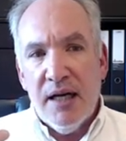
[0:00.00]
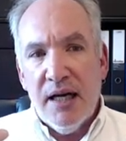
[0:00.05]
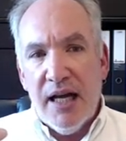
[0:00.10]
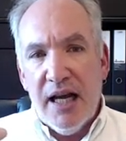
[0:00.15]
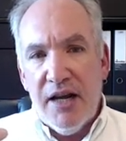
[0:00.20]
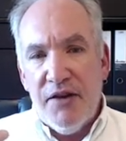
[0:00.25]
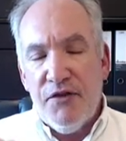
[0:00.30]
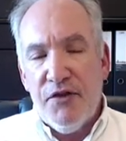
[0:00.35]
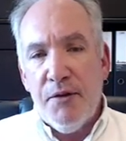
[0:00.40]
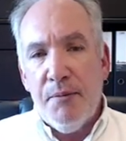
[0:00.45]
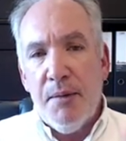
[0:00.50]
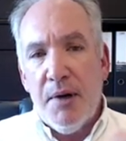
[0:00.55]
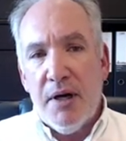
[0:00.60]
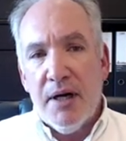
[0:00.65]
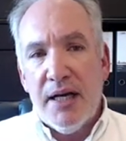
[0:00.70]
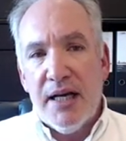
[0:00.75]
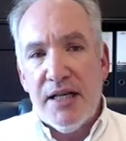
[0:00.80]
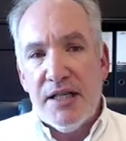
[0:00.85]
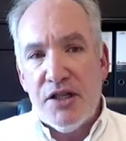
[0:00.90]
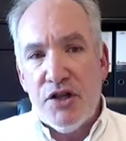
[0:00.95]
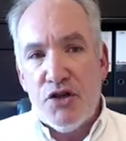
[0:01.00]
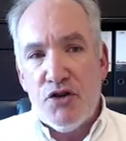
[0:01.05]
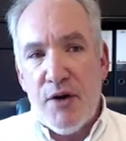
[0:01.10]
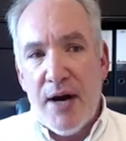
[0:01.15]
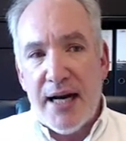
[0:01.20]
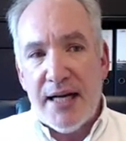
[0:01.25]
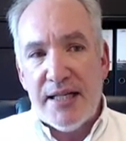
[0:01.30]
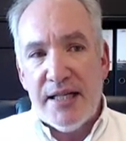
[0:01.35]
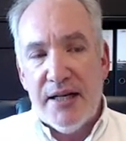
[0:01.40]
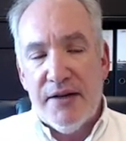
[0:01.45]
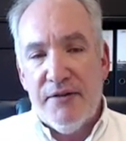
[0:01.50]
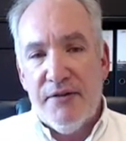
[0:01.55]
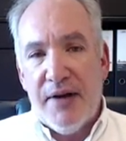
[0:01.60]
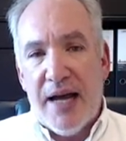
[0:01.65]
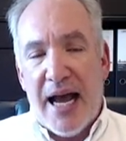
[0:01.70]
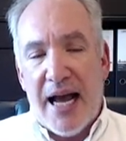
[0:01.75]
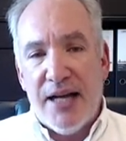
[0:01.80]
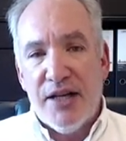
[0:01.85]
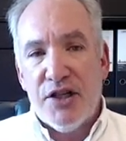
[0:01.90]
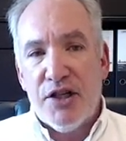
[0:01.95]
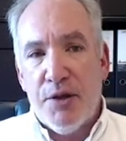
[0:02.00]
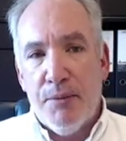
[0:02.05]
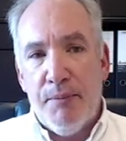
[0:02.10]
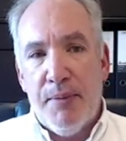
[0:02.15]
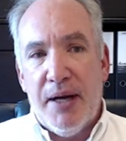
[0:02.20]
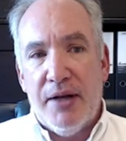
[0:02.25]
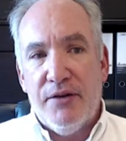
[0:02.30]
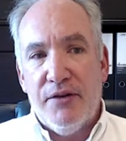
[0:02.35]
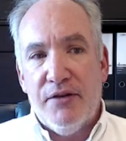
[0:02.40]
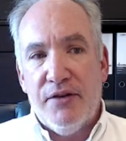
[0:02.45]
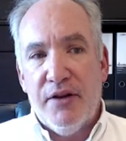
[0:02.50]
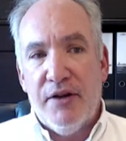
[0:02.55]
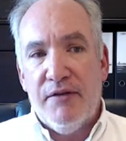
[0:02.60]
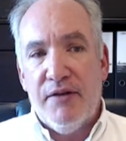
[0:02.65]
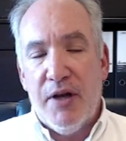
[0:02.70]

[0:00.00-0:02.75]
if the market's attractive and competitive,